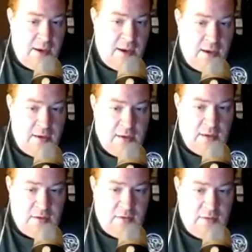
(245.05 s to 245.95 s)

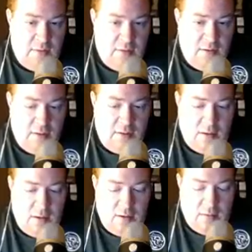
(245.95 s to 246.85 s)
is
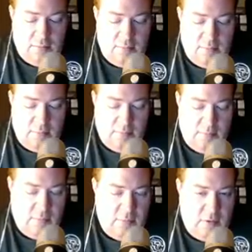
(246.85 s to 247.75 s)

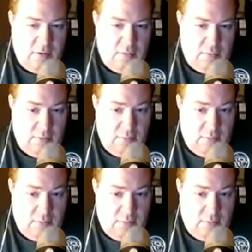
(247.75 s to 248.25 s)
there's